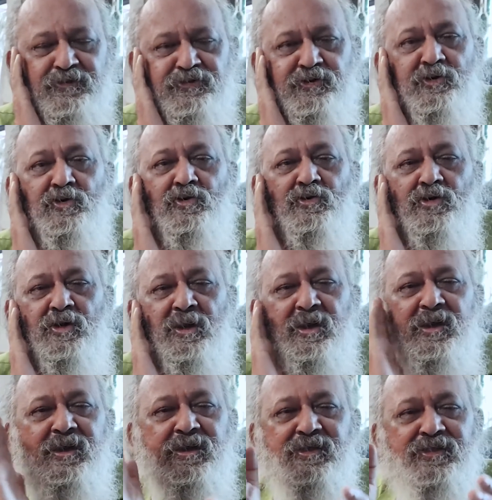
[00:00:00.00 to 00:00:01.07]
So
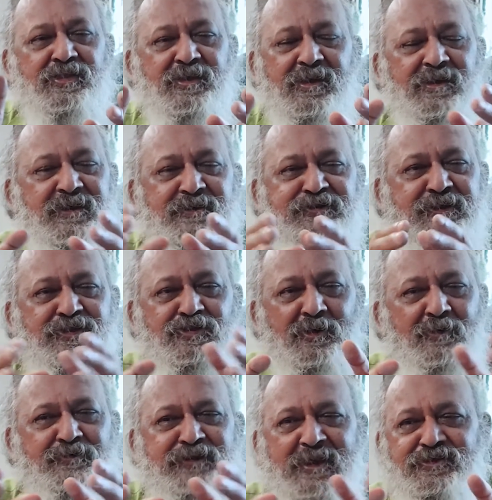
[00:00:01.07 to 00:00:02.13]
it is
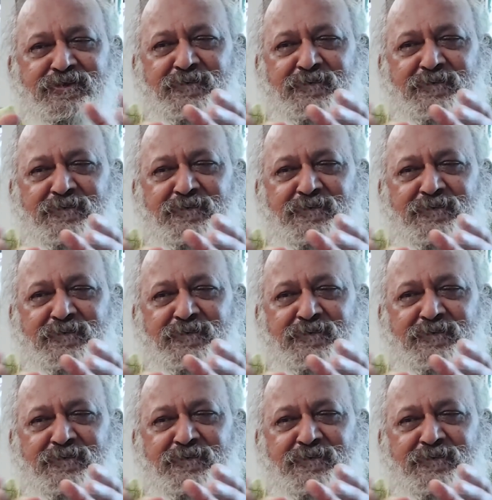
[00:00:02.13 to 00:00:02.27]
not as